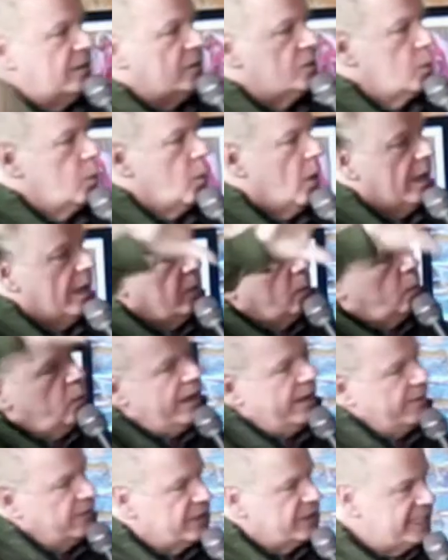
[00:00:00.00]

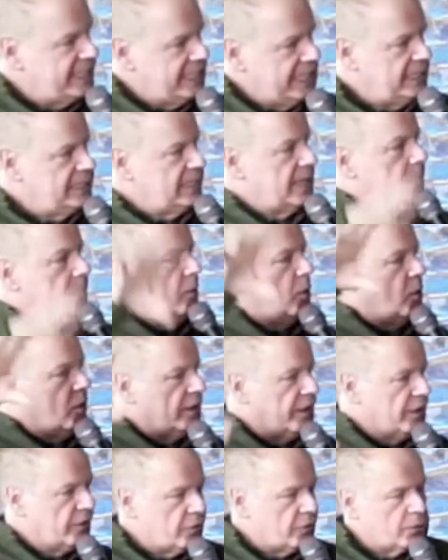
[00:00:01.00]
whatever seeds I'm
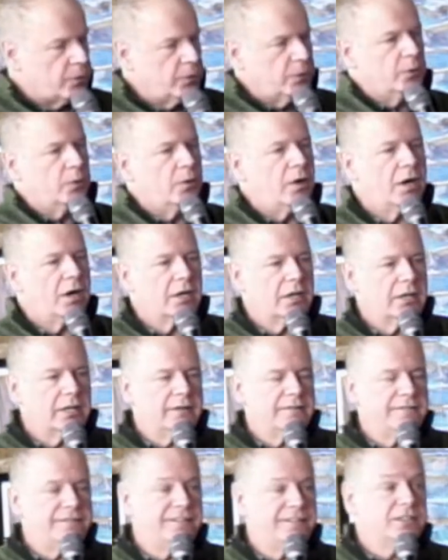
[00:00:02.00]
pulling through are going to
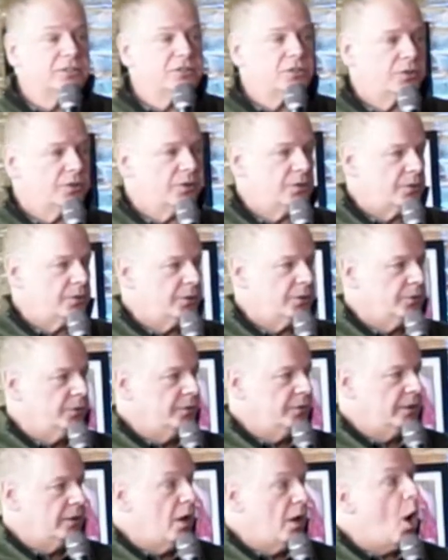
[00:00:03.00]
filter through.
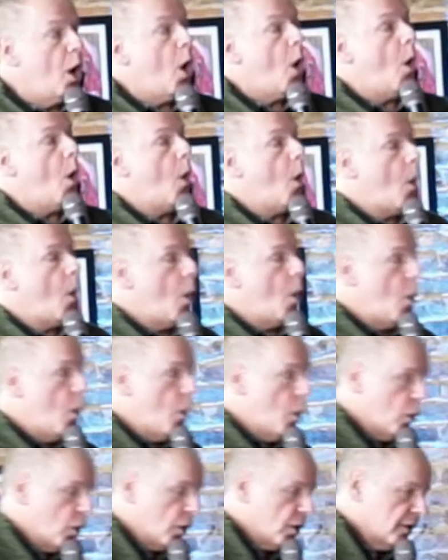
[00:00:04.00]

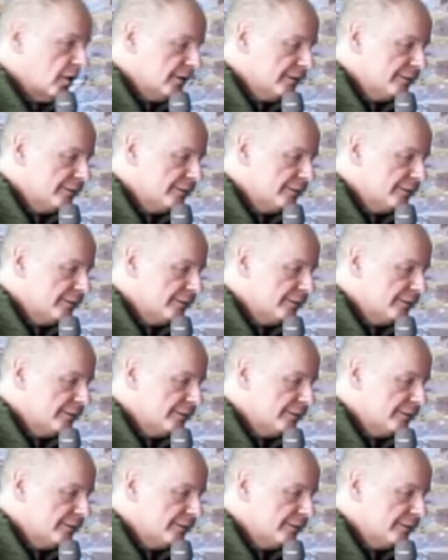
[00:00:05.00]
Or